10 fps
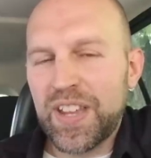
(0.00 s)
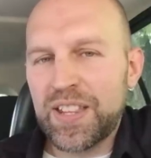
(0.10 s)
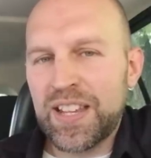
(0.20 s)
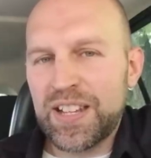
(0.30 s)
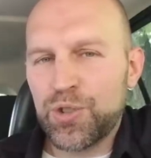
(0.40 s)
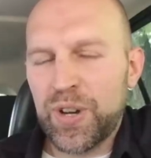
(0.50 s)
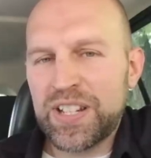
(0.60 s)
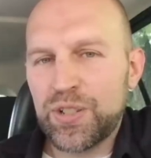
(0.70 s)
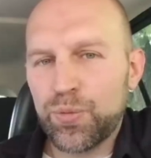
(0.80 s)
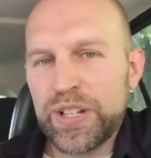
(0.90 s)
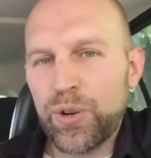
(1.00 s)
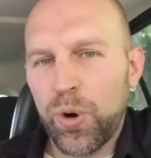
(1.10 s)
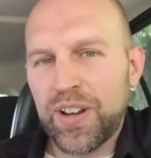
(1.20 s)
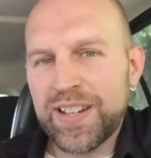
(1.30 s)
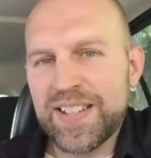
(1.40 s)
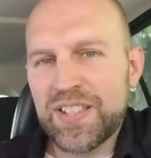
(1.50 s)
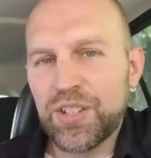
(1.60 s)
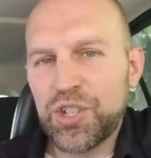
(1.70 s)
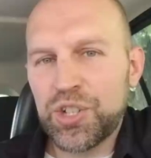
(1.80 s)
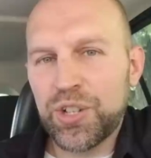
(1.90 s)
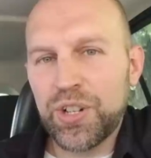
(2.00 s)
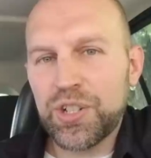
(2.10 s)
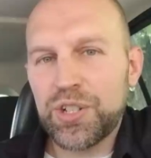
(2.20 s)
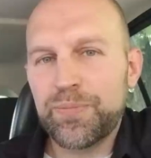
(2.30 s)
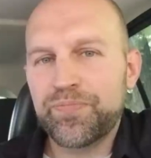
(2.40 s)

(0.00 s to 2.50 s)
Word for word: and they tried to reorganize the church.